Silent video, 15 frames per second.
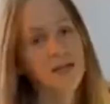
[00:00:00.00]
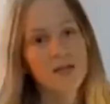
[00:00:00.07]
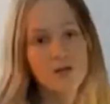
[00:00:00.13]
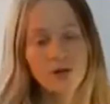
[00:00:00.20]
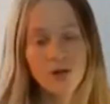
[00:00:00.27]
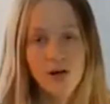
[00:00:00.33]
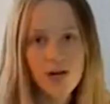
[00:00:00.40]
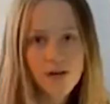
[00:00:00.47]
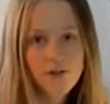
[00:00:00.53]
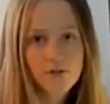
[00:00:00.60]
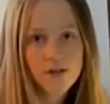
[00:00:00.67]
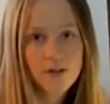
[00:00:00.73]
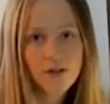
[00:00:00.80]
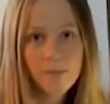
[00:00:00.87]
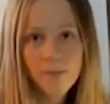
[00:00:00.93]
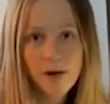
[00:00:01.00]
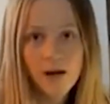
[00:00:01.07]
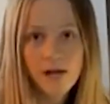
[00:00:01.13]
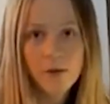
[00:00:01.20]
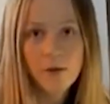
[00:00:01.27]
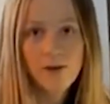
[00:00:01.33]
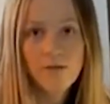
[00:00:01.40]
your oven,
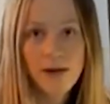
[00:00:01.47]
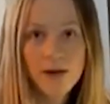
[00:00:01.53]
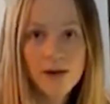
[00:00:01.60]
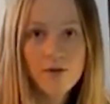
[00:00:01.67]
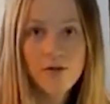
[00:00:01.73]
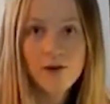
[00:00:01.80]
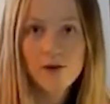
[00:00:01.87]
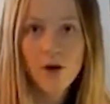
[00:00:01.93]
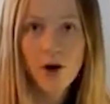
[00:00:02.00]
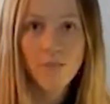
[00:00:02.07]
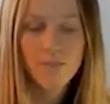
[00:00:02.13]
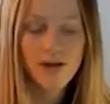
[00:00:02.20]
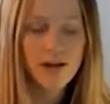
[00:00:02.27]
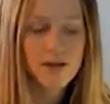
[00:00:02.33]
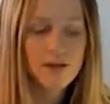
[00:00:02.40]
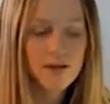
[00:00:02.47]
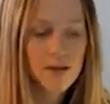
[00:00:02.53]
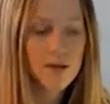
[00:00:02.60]
microwave and grill combination,